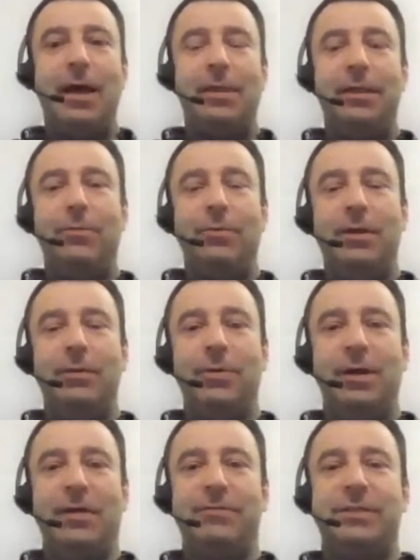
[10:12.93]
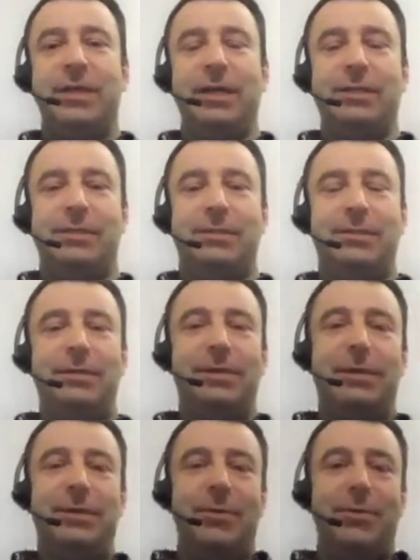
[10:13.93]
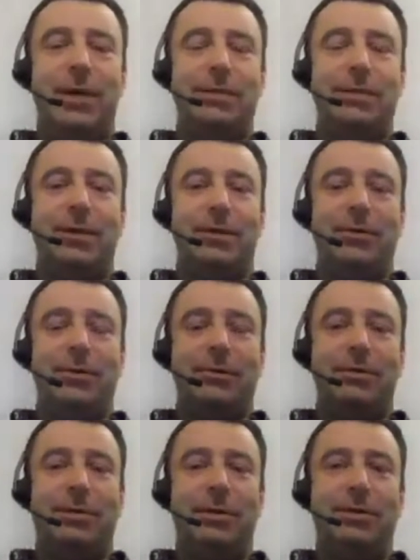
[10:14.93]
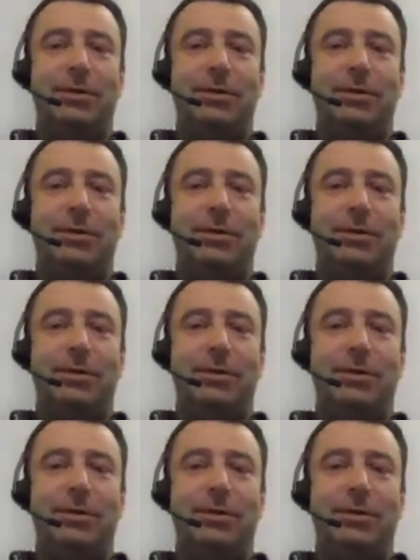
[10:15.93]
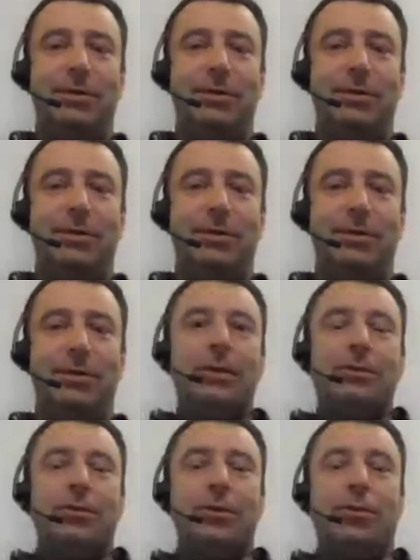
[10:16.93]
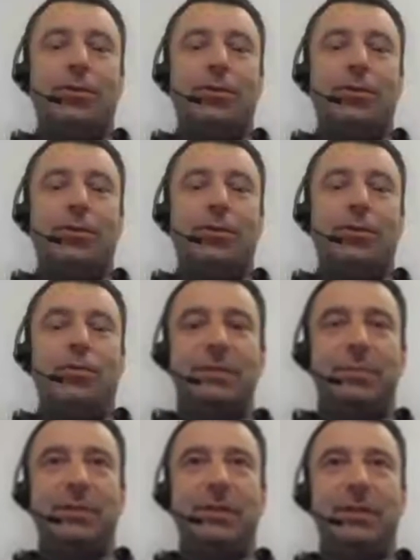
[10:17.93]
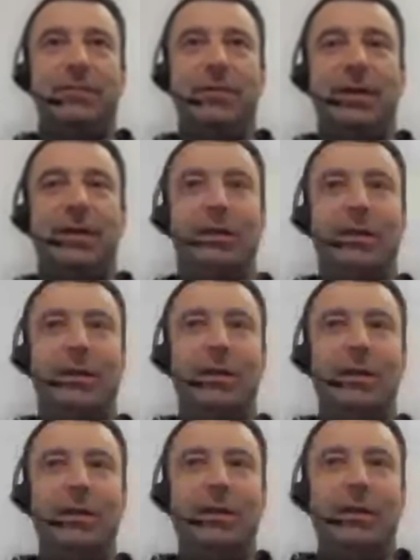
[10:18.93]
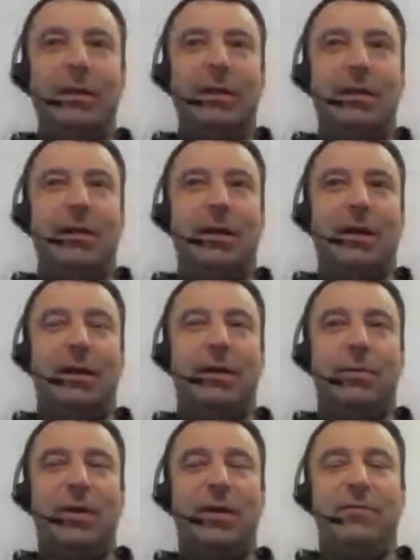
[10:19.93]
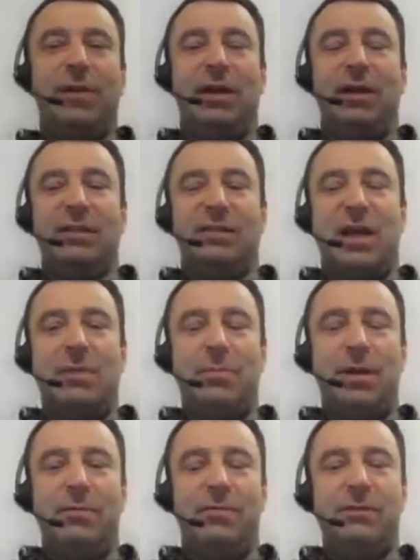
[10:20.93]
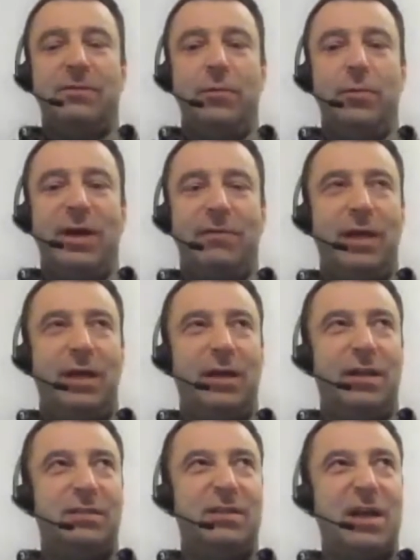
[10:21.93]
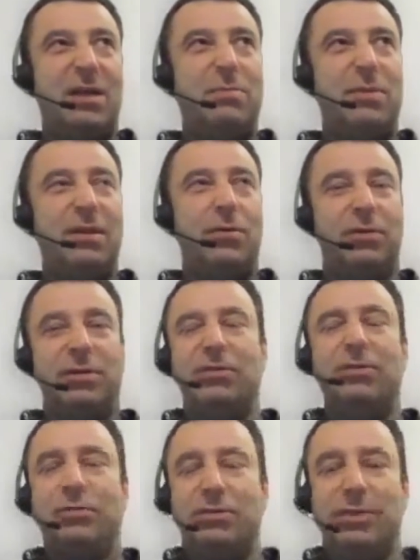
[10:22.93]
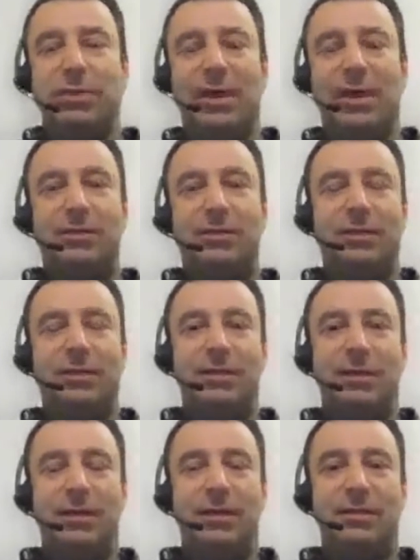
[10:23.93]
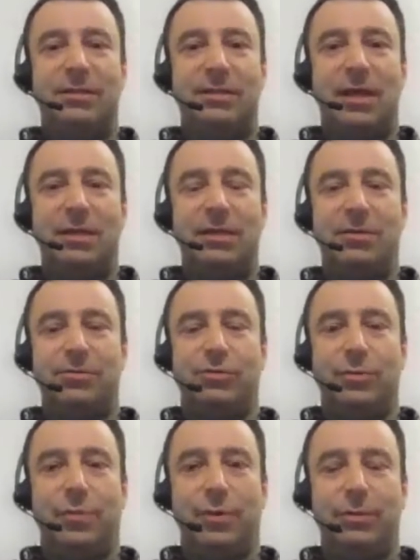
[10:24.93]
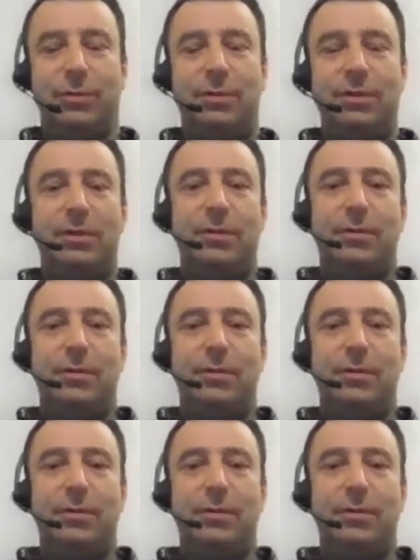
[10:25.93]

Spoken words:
I think we have changed quite a lot these years. So we have a specific we have like an assignment. First of all, we have like an assignment or directed study or support,